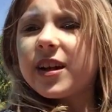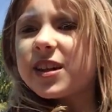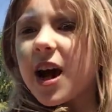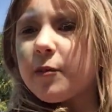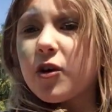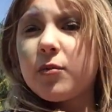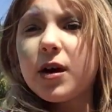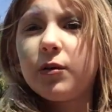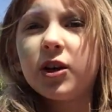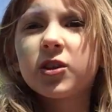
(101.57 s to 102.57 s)
a timer on
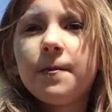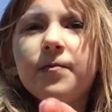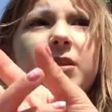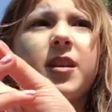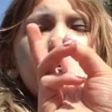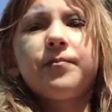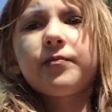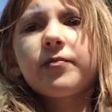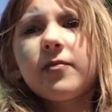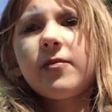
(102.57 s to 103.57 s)
my watch for
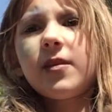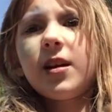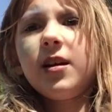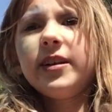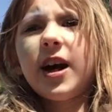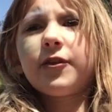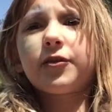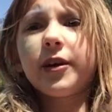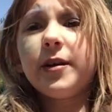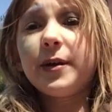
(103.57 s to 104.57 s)
three minutes. Yeah,
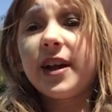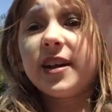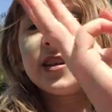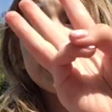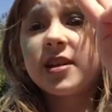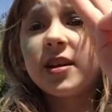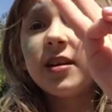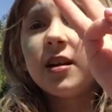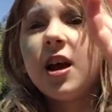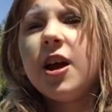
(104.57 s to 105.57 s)
three minutes.
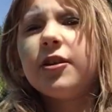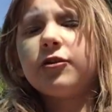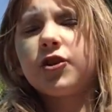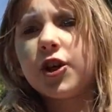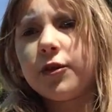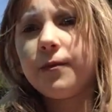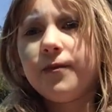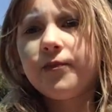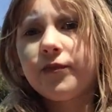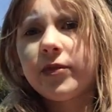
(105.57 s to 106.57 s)
No, two.
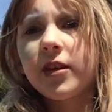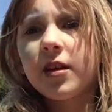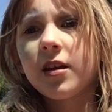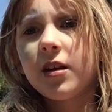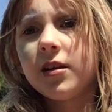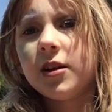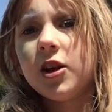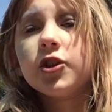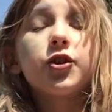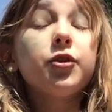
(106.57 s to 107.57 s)
Two minutes. Yeah,
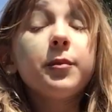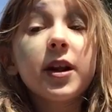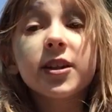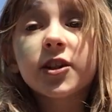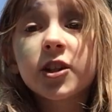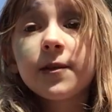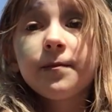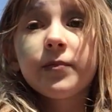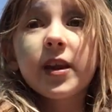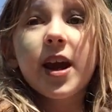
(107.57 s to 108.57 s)
two minutes.
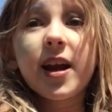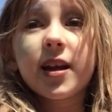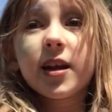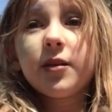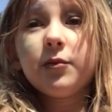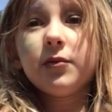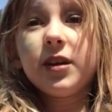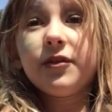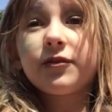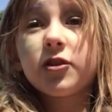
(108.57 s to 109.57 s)
And
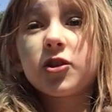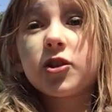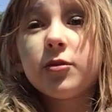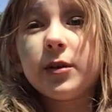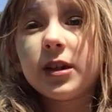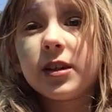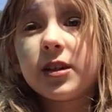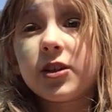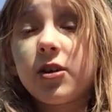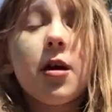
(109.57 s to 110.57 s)
if those two
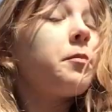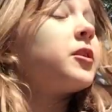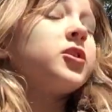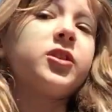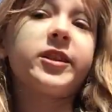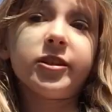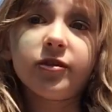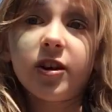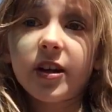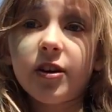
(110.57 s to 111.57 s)
minutes are up and you're still
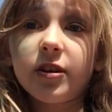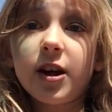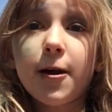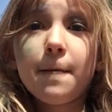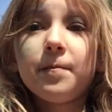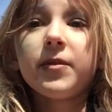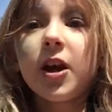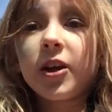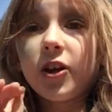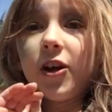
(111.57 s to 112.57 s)
not out here,
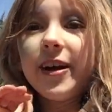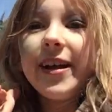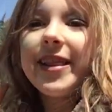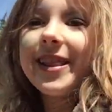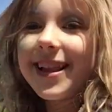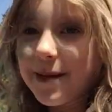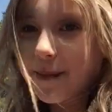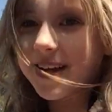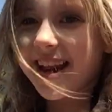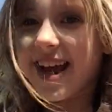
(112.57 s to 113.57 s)
you're
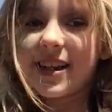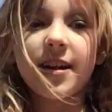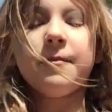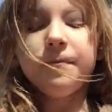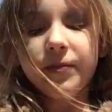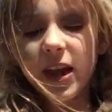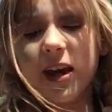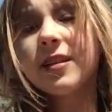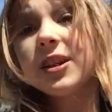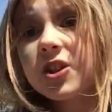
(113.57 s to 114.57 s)
eliminated.
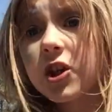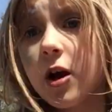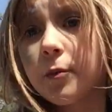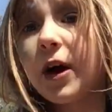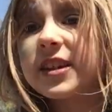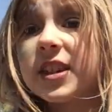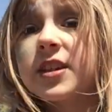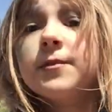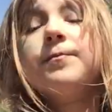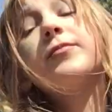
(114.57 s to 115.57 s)
And let's talk
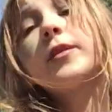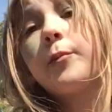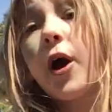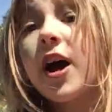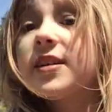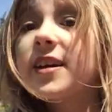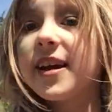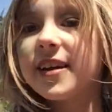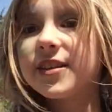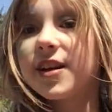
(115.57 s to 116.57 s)
prizes. The prize
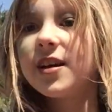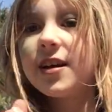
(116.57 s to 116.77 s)
is